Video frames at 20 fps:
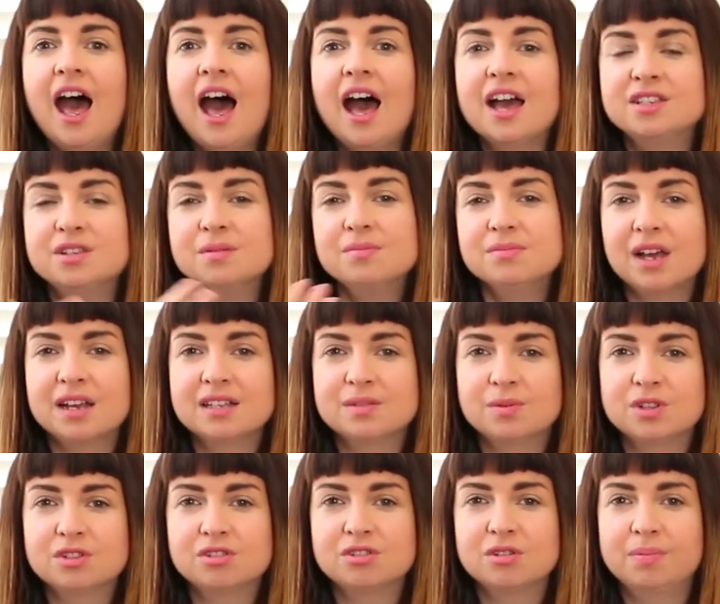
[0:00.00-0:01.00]
I sometimes
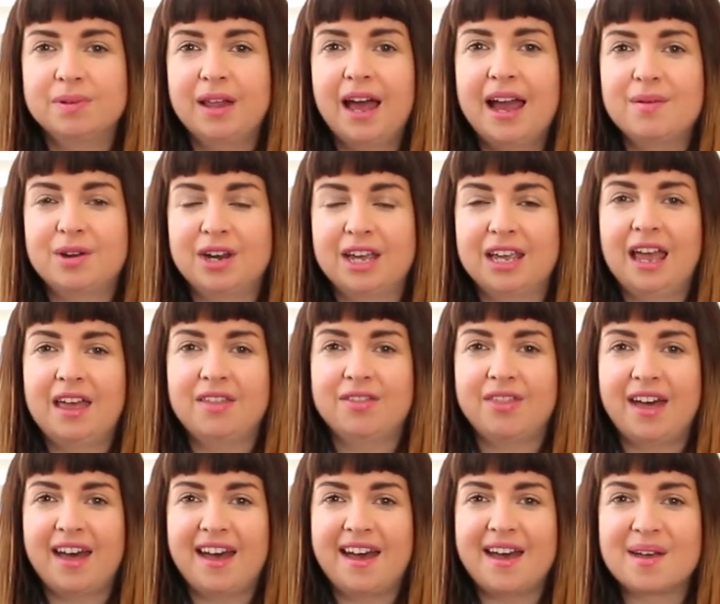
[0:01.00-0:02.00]
want to reply when I get
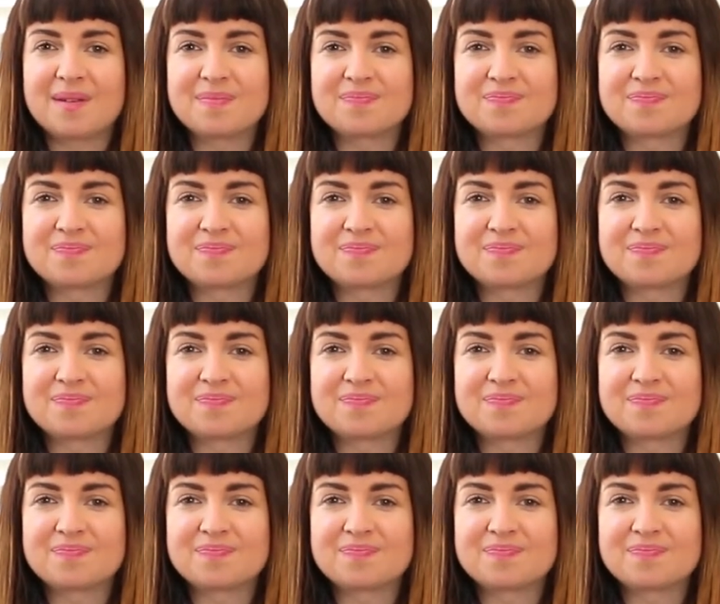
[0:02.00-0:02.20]
that,